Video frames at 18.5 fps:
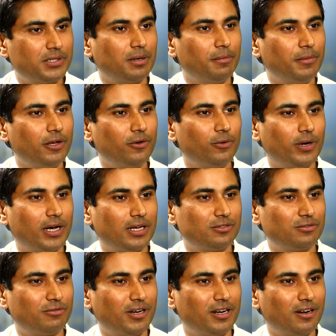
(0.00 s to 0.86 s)
somebody who
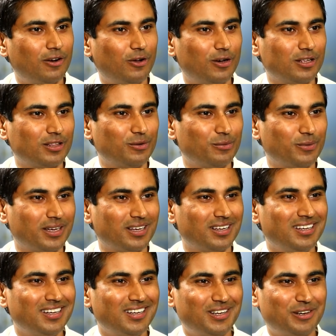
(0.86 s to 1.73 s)
has fun along the
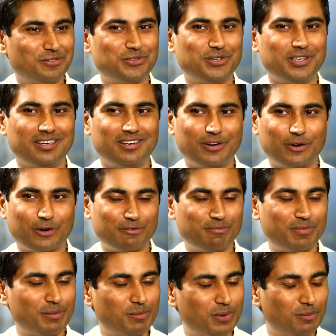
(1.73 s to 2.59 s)
way. I've seen a
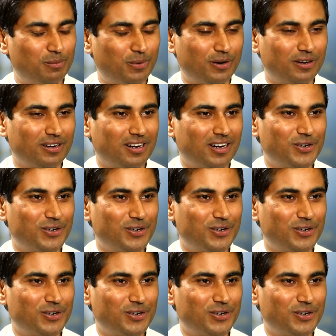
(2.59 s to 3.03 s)
lot of people burn